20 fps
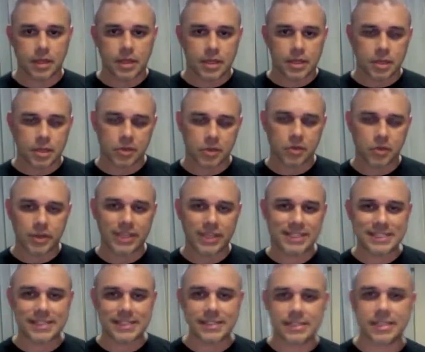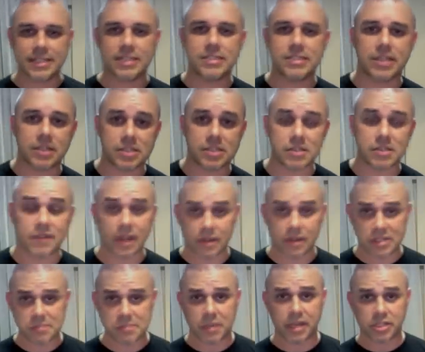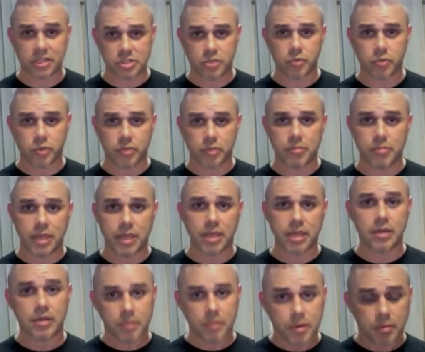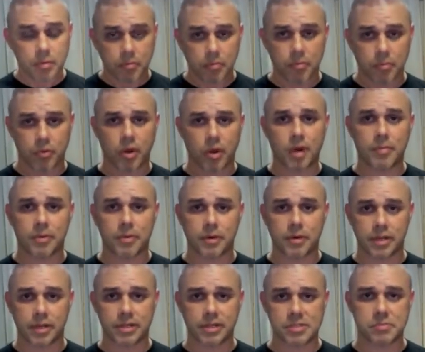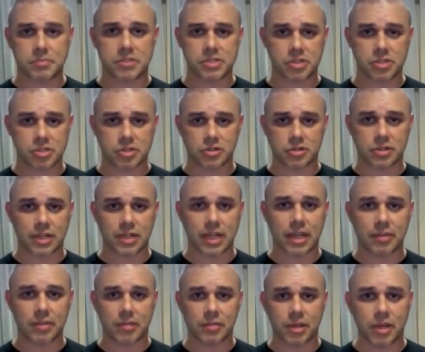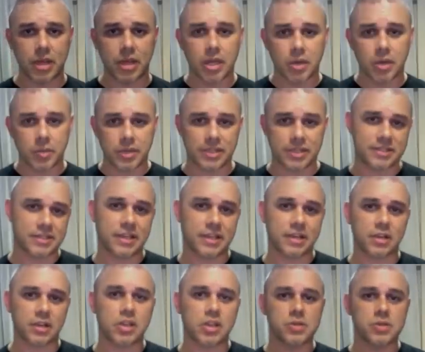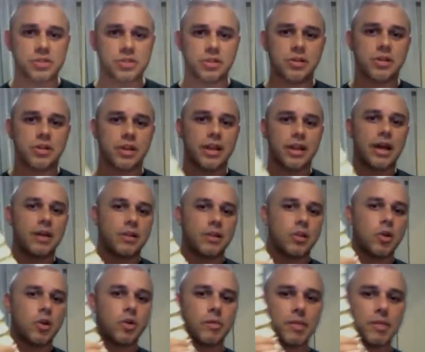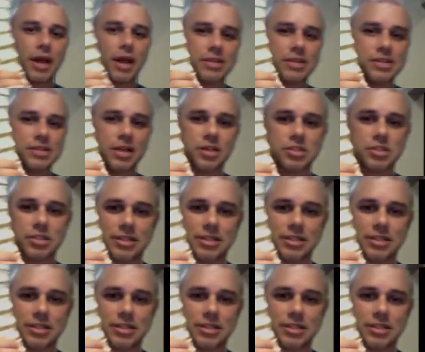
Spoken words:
Now, when going into the details of how the spine should remain proper in its positional alignment, we need to take a closer look at how the lower back is actually